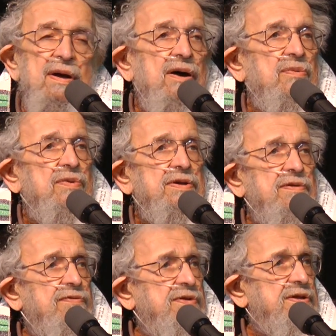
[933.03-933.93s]
how
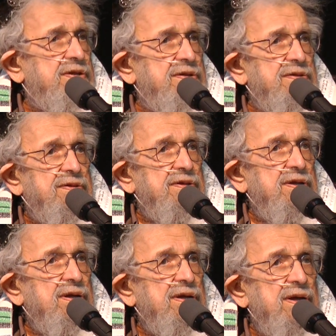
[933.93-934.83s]
wonderful it is
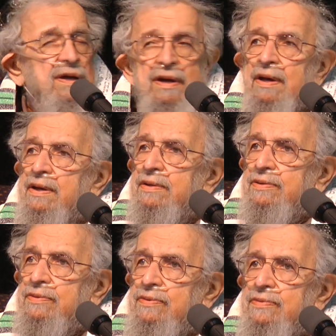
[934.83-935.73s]

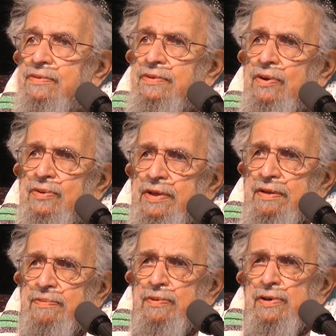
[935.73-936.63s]
to know
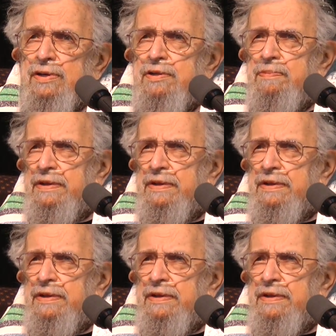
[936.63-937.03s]
these words,